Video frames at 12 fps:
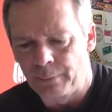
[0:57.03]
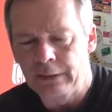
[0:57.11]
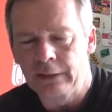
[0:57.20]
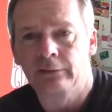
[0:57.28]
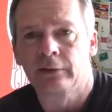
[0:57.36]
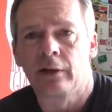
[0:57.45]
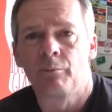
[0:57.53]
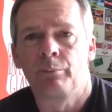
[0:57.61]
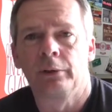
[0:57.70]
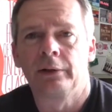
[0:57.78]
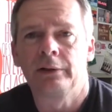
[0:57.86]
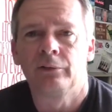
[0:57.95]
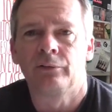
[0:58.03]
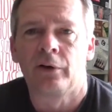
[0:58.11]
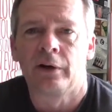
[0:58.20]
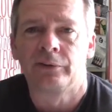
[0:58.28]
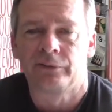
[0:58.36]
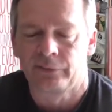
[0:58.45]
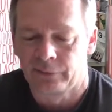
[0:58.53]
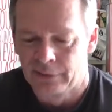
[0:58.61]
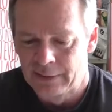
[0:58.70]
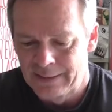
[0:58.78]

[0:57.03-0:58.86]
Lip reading: beers, love Berliner Weisse.